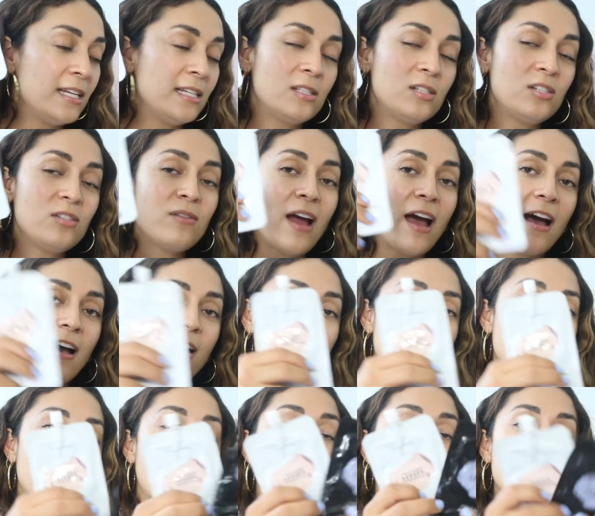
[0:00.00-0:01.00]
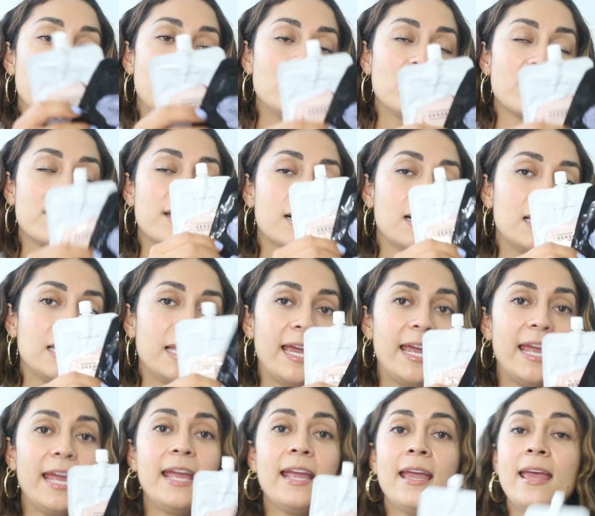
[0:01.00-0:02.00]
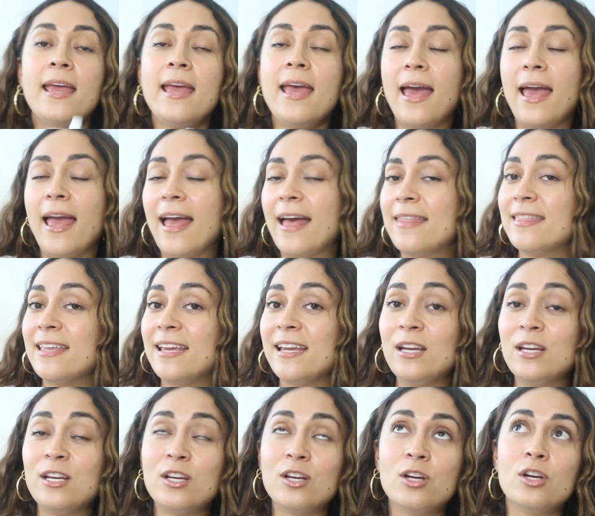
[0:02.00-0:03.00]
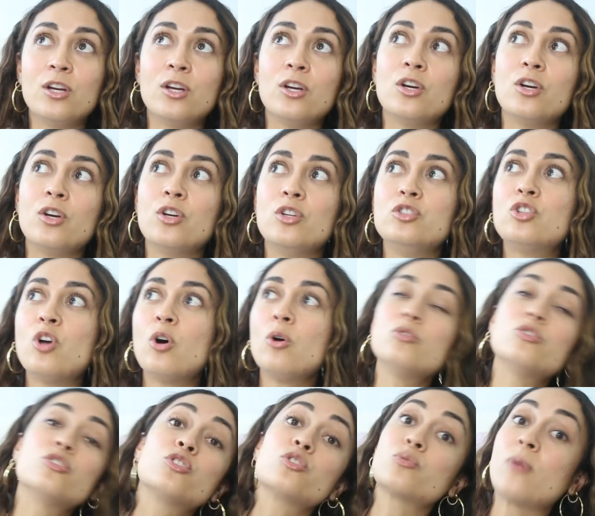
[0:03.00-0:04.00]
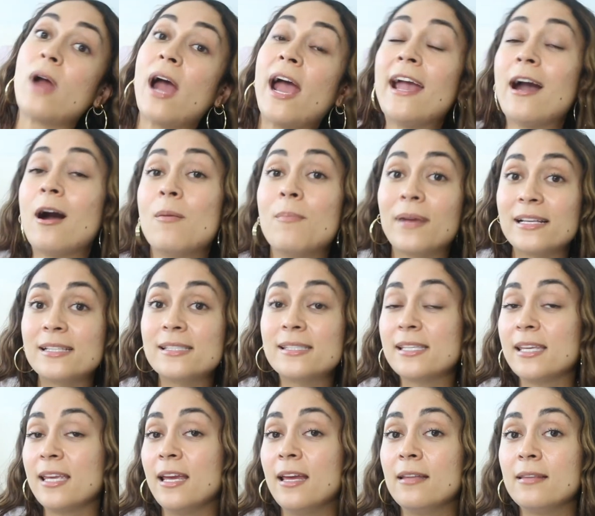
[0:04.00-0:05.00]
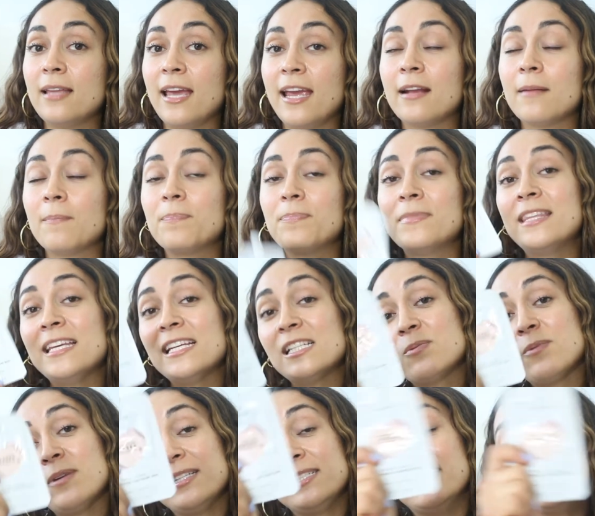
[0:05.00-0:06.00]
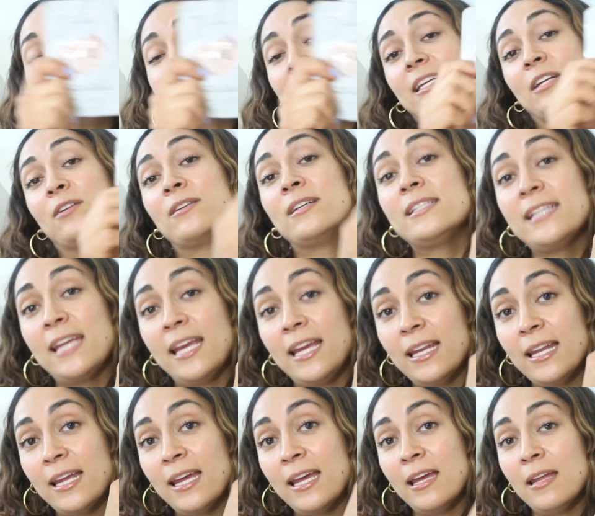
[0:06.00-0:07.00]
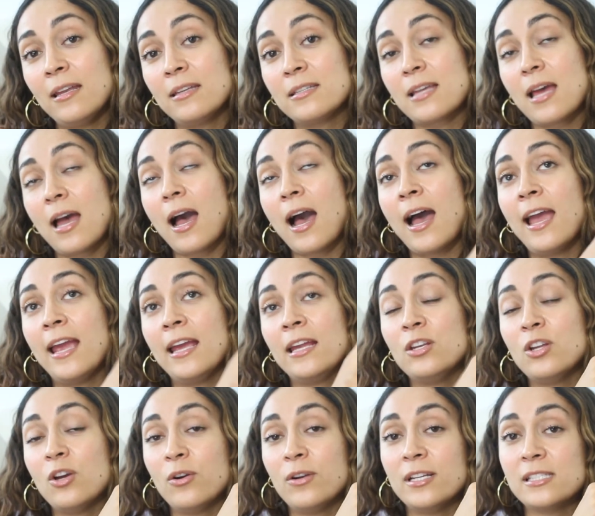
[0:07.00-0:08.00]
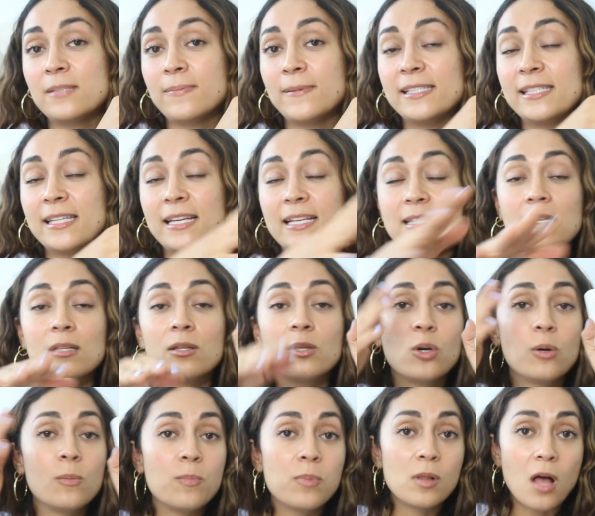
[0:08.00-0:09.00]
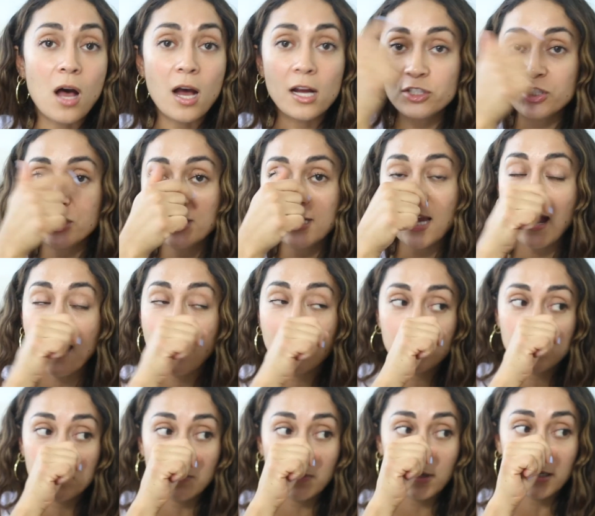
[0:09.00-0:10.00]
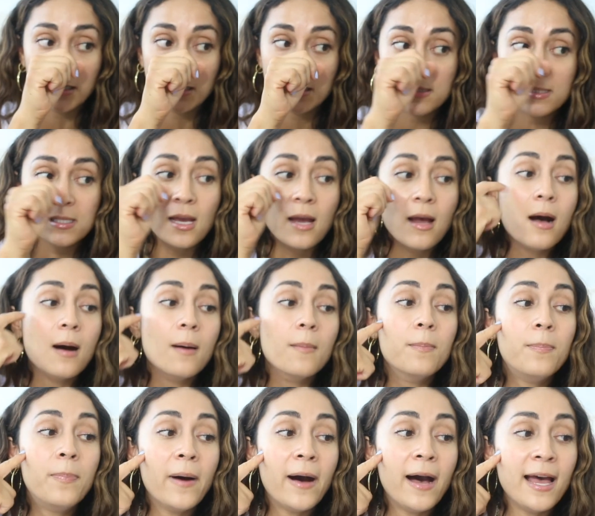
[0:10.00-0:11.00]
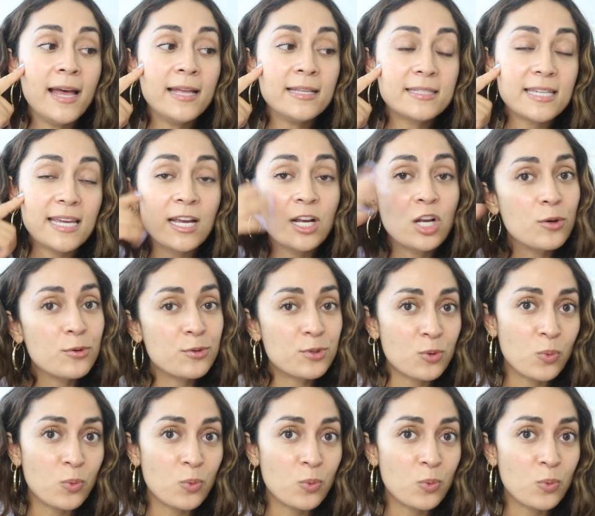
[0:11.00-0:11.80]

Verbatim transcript: these two have are made with a clay and they don't dry out my skin. Like this one does irritate it. I notice my skin gets a little blotchy afterwards, but it goes